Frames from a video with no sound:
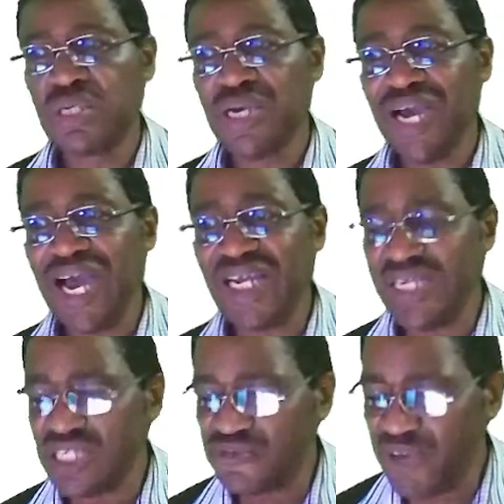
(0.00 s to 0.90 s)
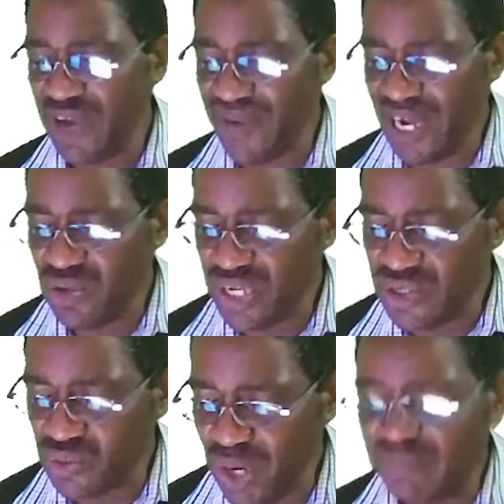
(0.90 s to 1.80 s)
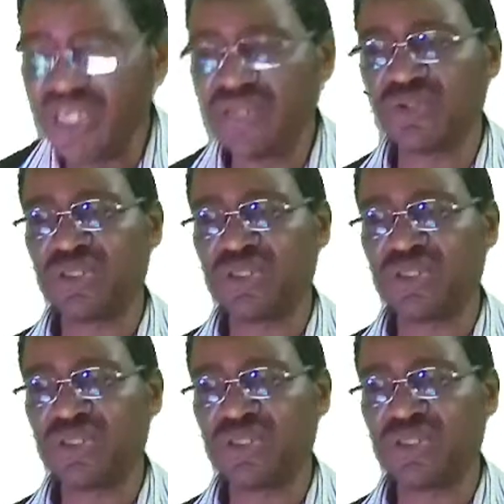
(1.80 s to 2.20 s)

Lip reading: and its fair value is 1 million,